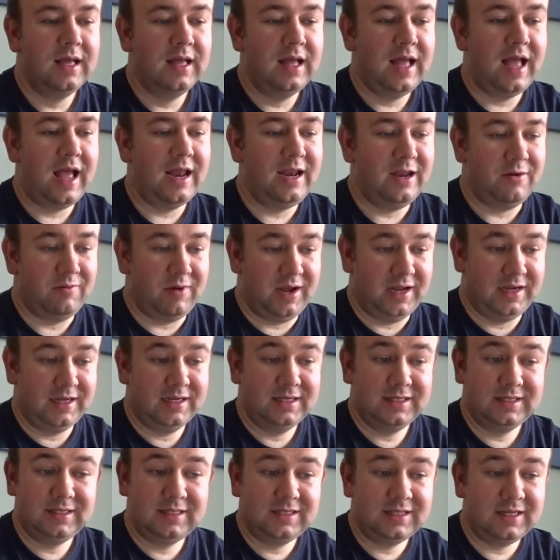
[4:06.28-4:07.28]
Anyway,
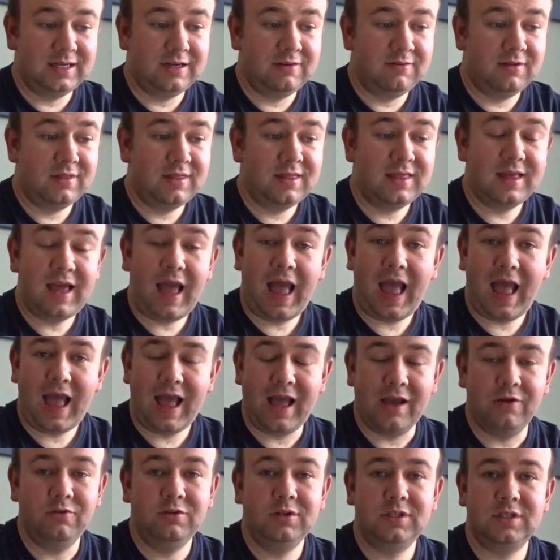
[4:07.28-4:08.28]
so the
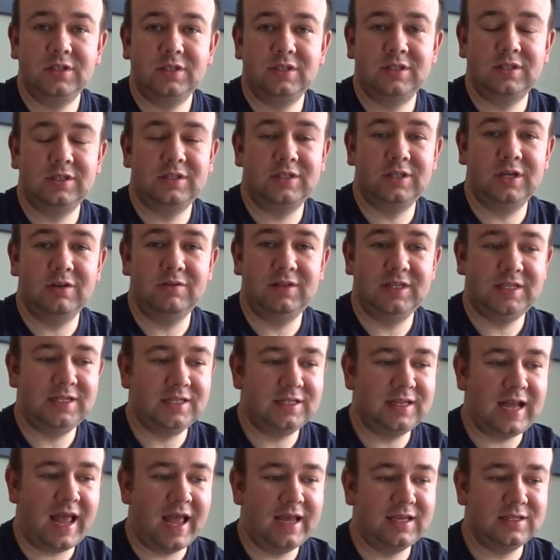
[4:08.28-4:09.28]
house, so this
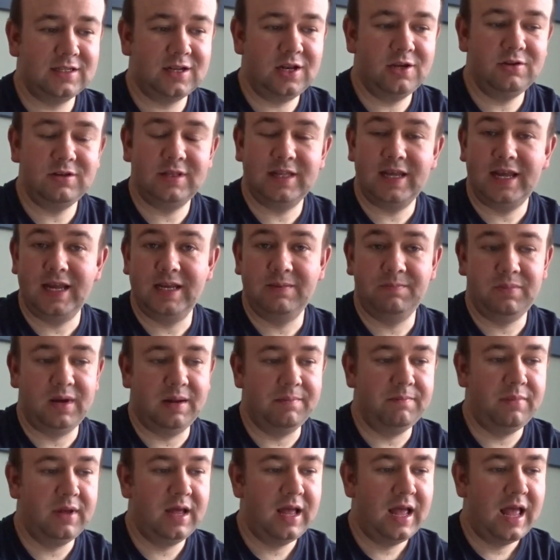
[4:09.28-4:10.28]
is excluding the heat
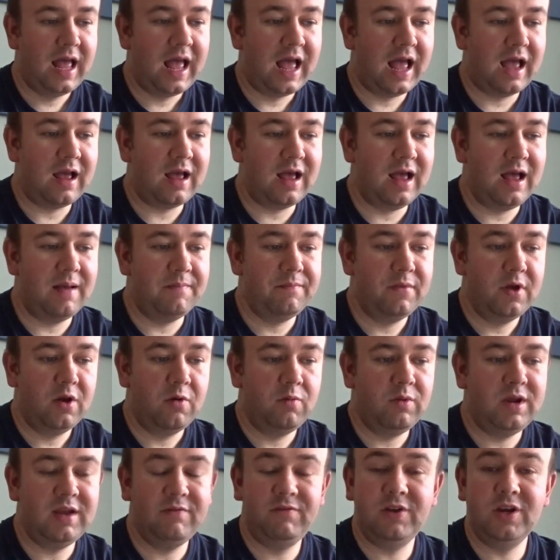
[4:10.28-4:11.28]
pump,
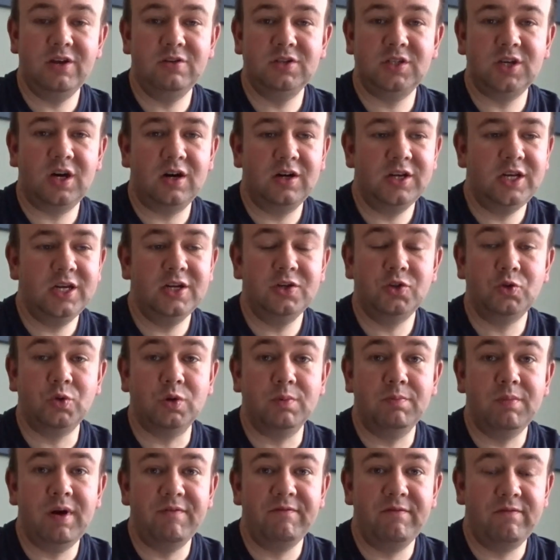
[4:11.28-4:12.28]
we've used our
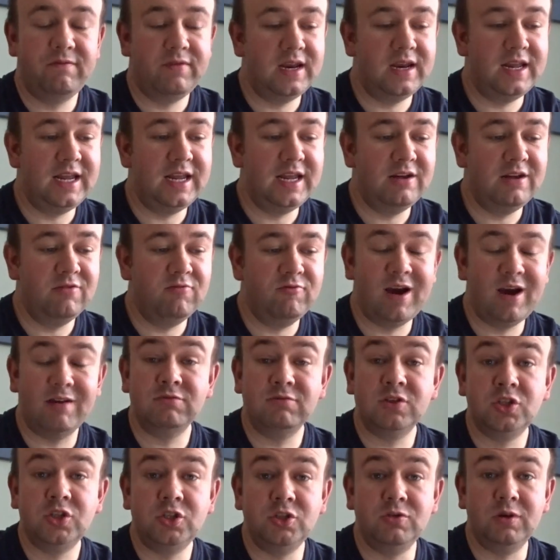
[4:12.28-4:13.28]
usual monthly
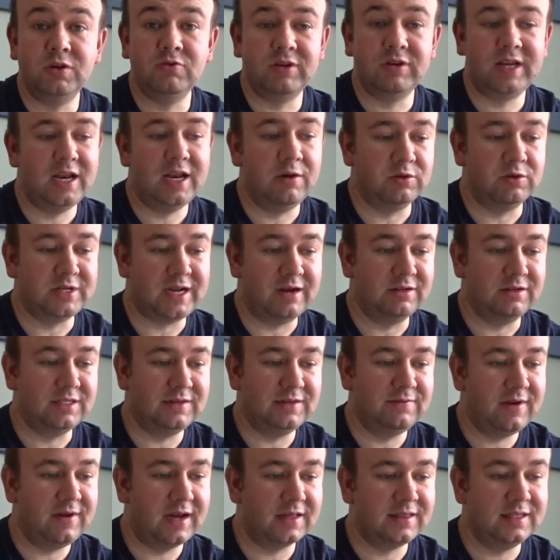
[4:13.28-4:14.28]
round 200 kilowatt hours.
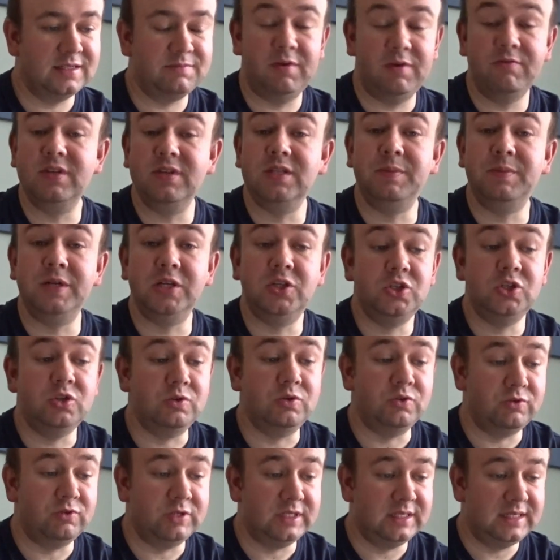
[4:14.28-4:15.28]
In fact, this month it's been
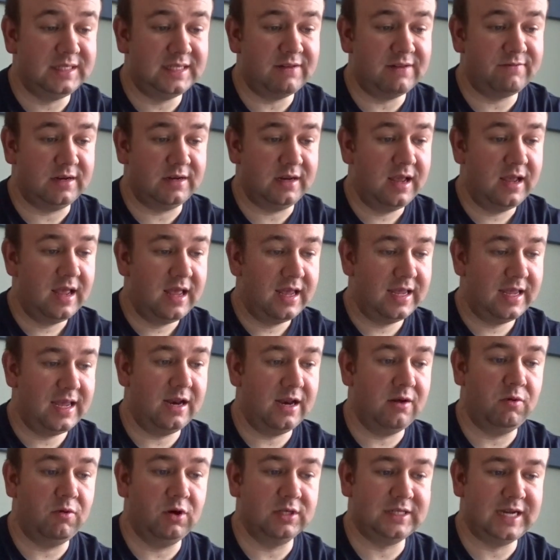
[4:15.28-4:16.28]
207
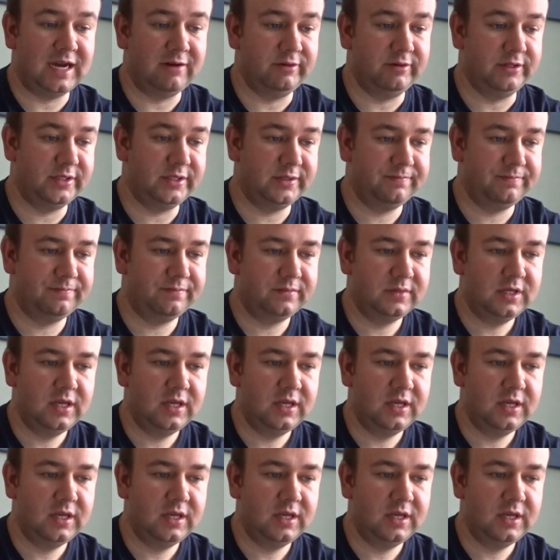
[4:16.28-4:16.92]
kilowatt hours.